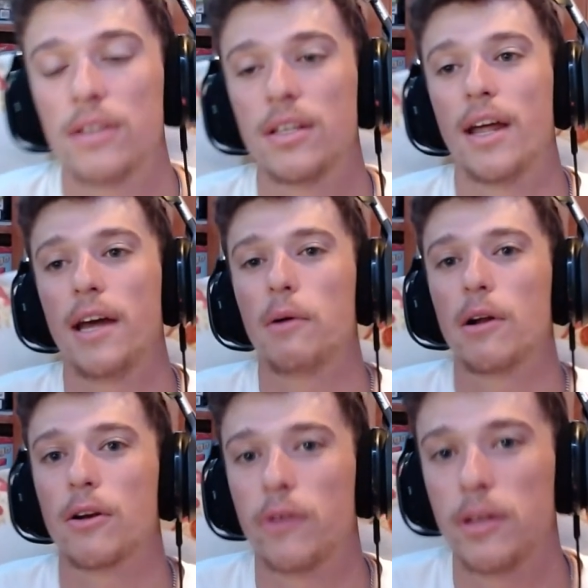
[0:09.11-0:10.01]
Today we
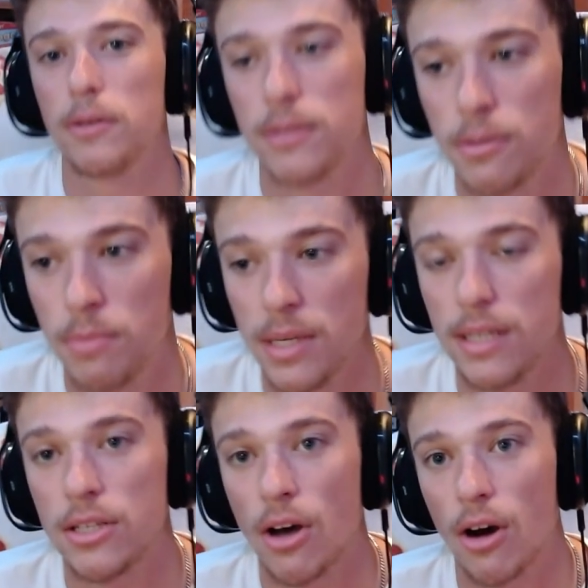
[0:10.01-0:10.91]
are going to
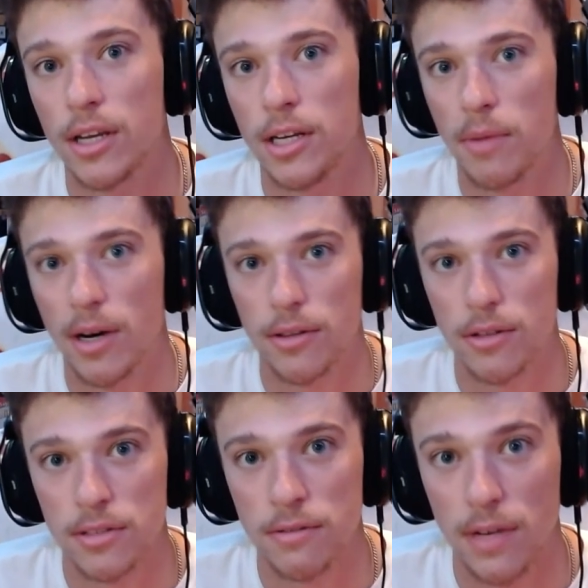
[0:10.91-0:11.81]
be talking about
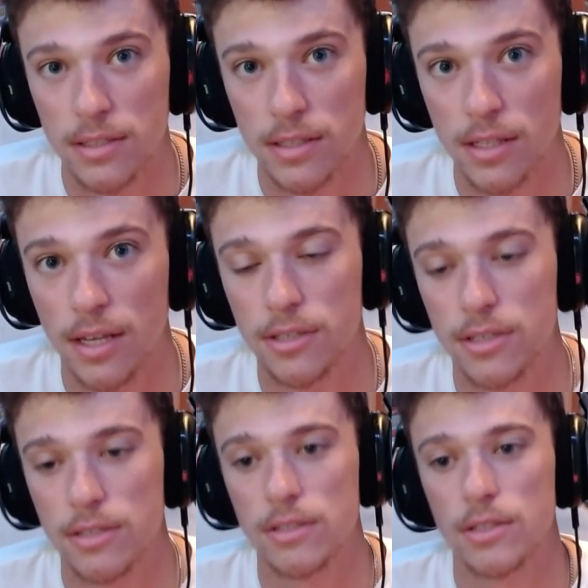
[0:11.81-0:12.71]
those
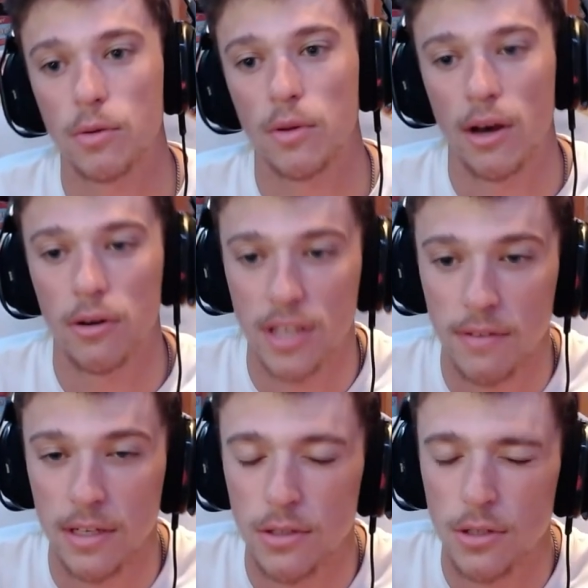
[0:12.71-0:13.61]
investigations without
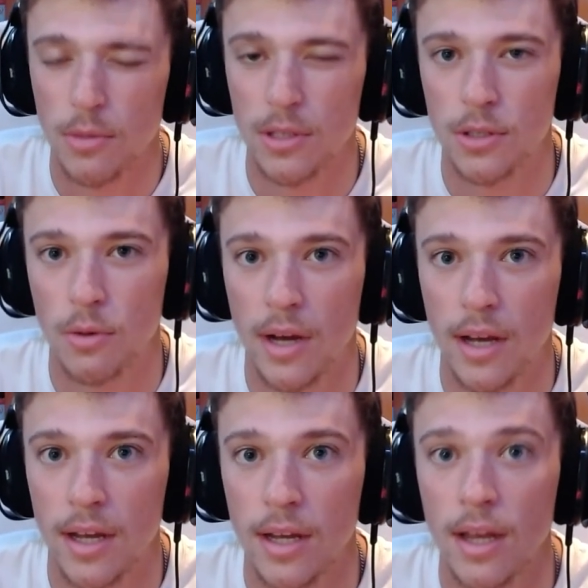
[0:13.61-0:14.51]
giving too much
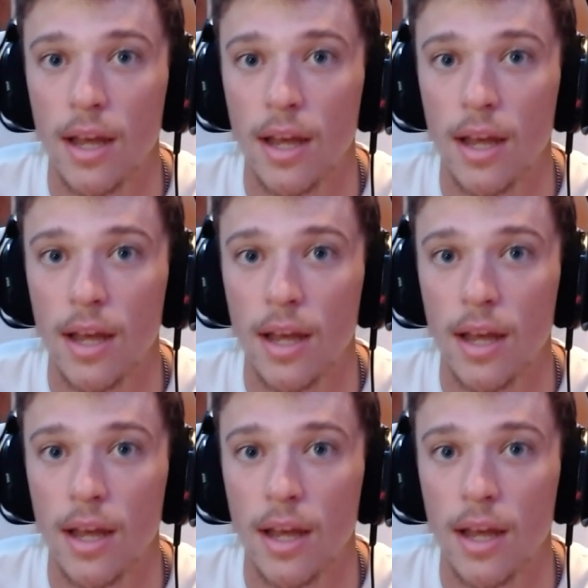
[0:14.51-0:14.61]
away,